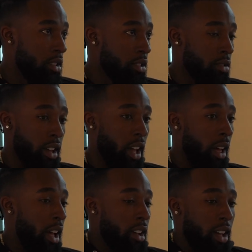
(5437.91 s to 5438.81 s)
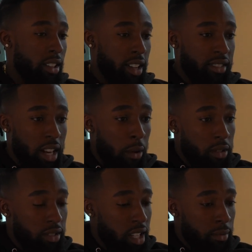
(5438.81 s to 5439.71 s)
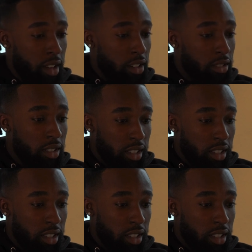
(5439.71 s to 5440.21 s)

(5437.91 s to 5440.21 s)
So like like I said, I would email.